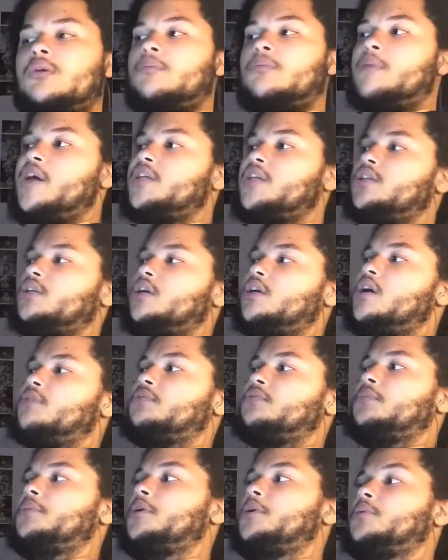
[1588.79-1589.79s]
Match of the night
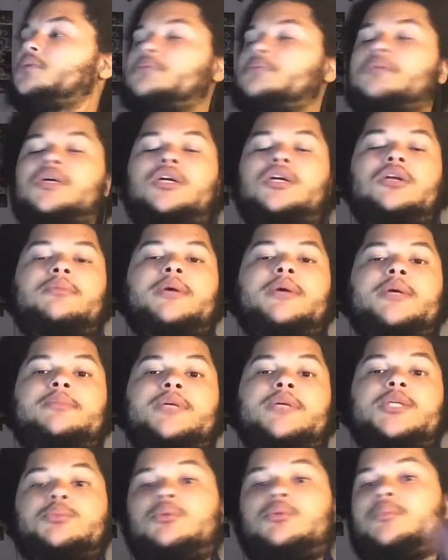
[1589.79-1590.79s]
for me was the Money in the Bank
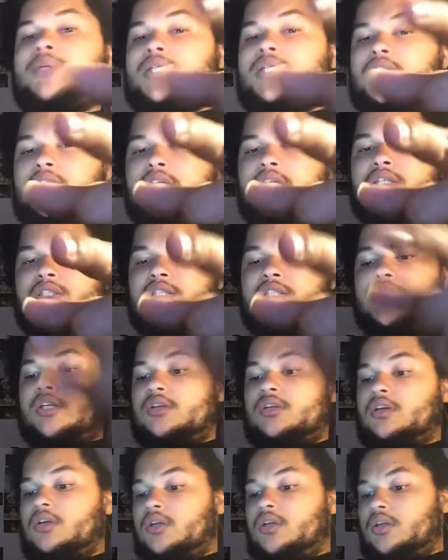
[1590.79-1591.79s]
match, but I'm gonna get to that in a second.